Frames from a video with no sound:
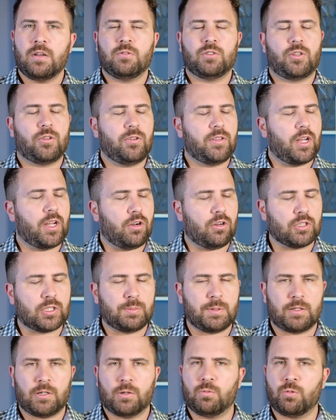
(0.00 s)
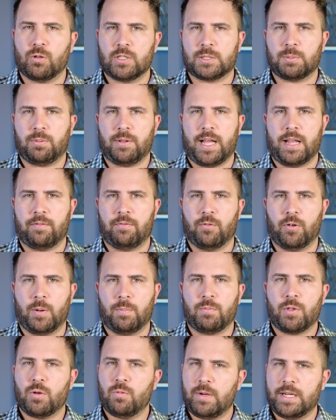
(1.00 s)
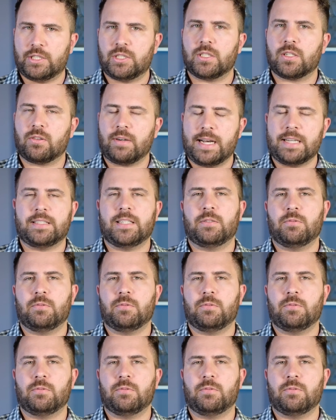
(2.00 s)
through the Ultimate Rewards platform, which granted